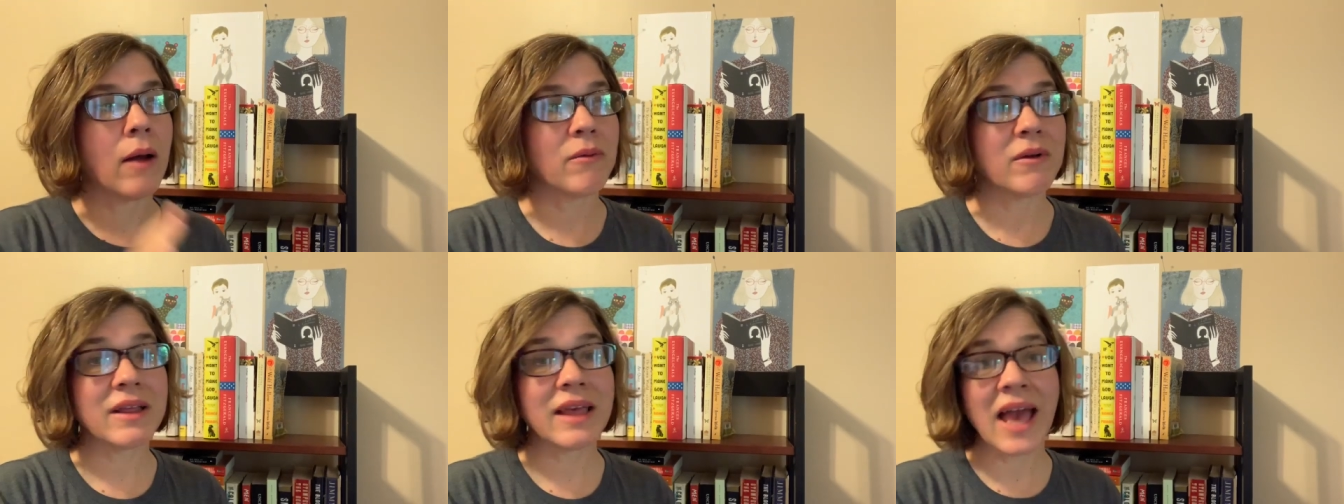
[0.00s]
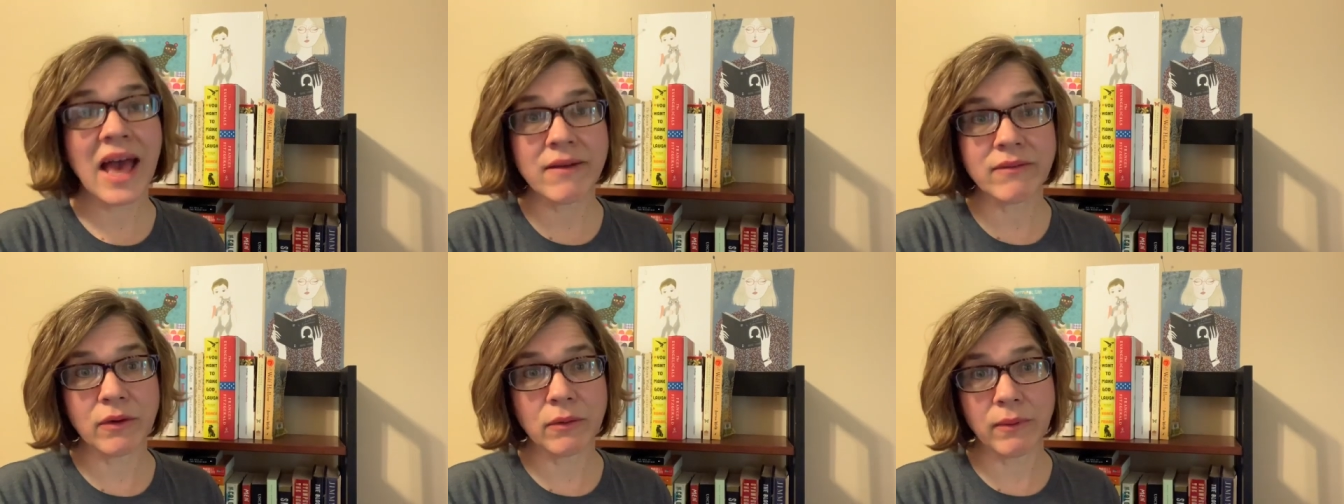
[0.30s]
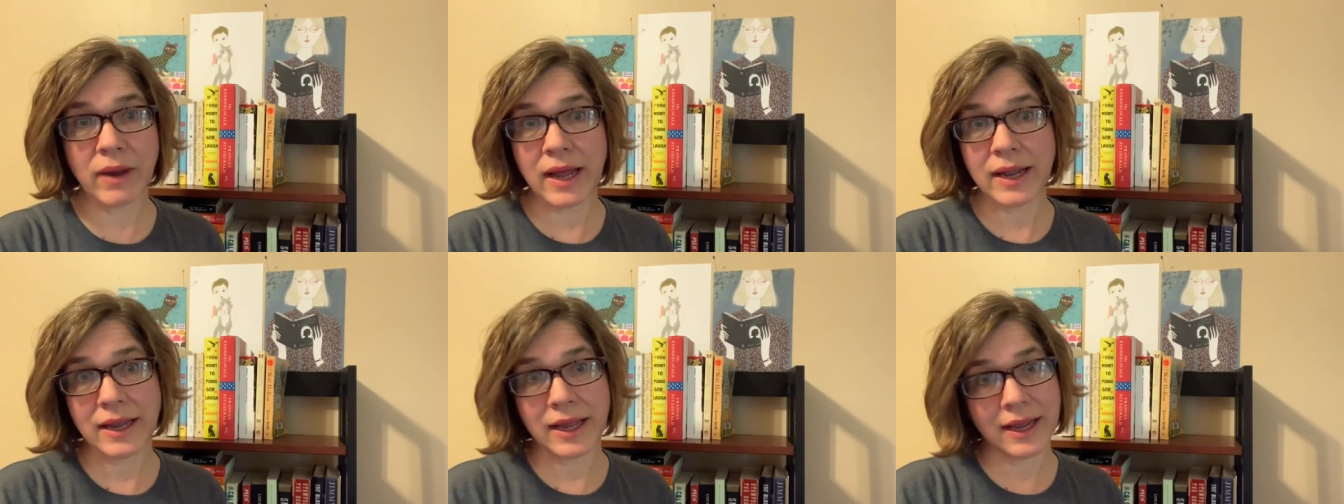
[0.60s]
I really haven't
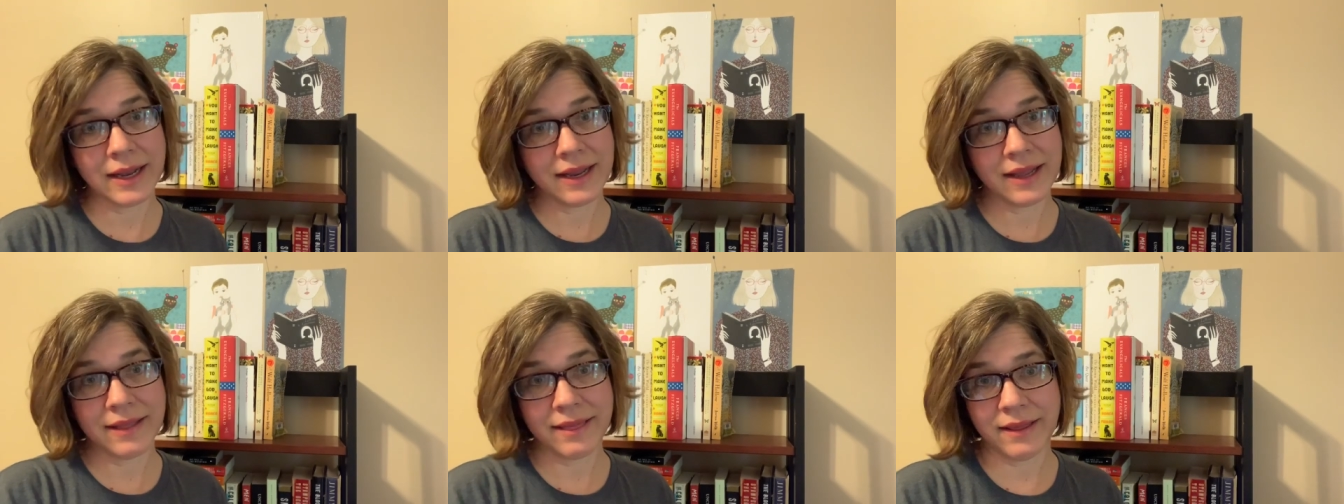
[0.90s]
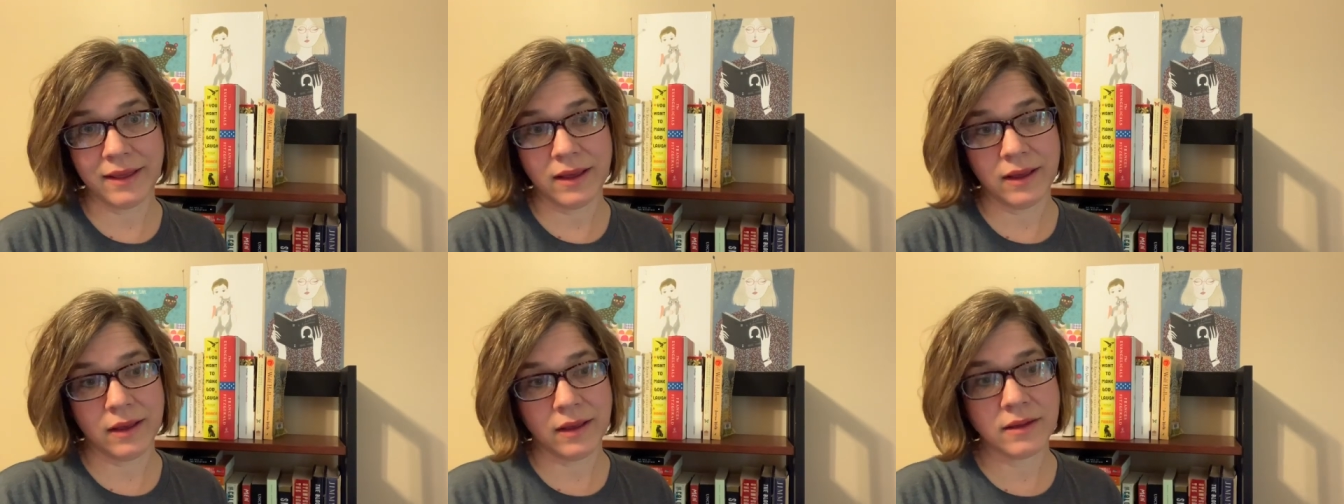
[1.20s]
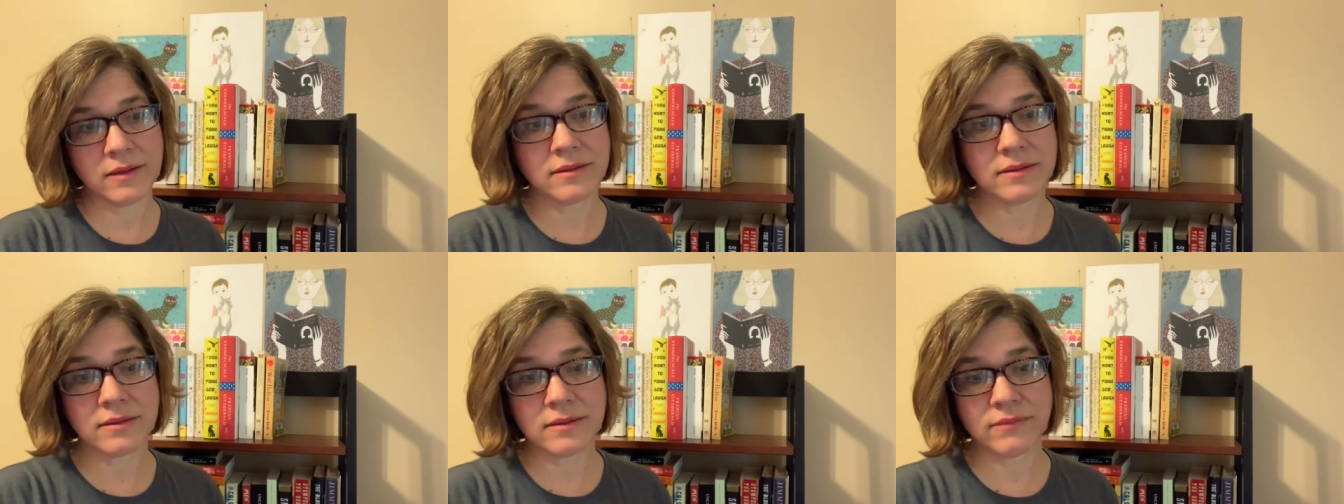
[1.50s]
read anything
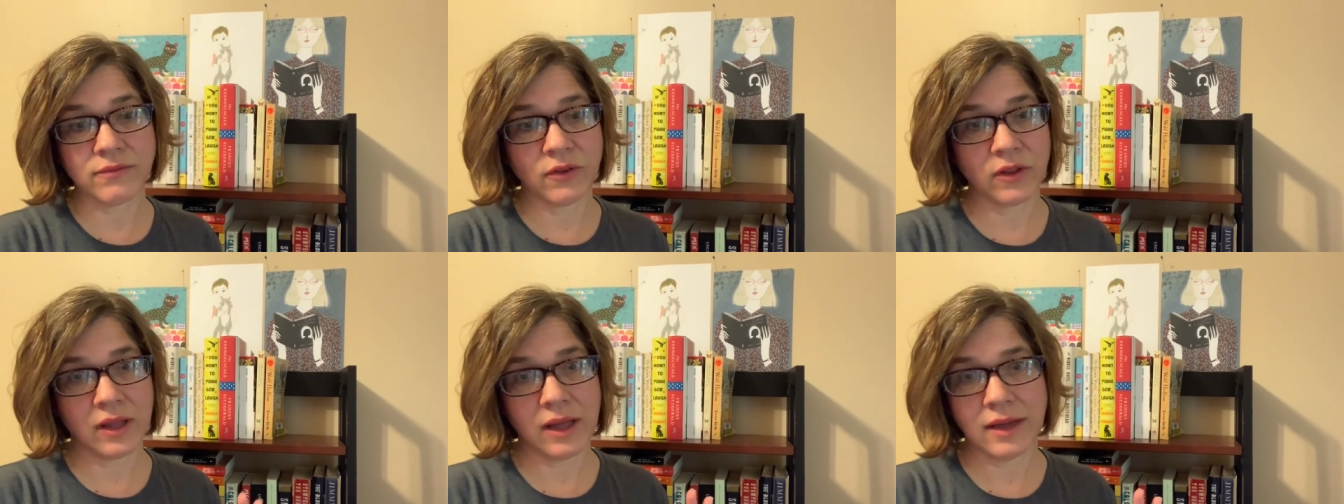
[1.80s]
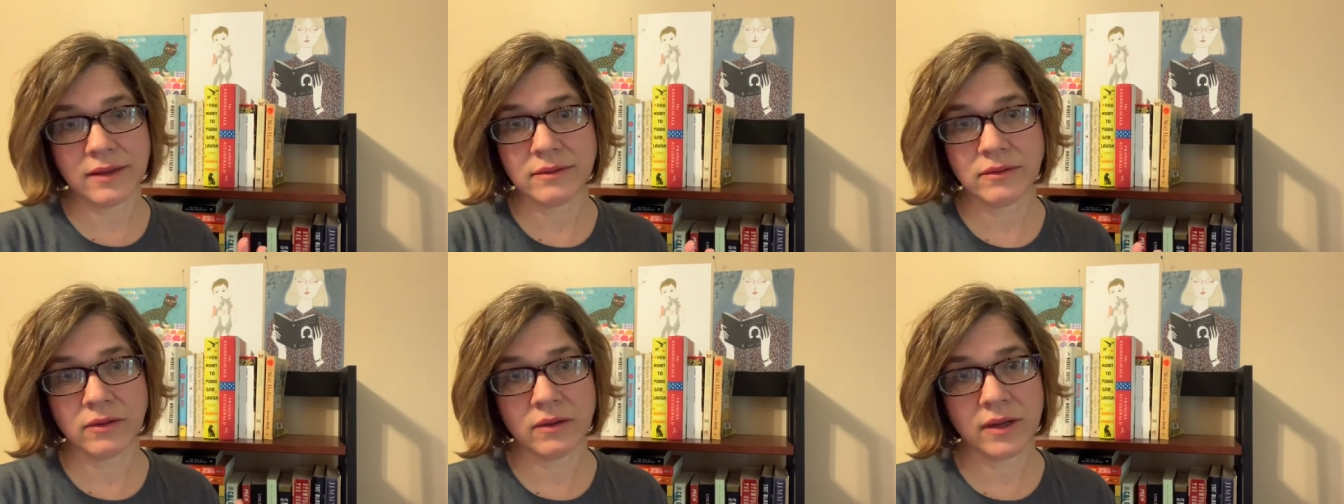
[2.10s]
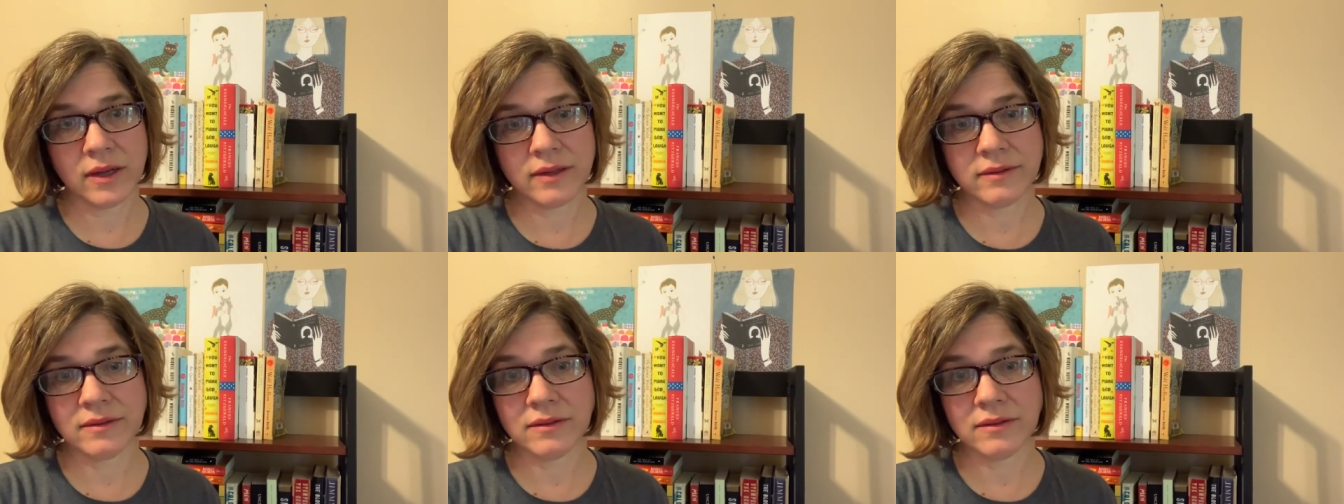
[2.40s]
is for the last two days.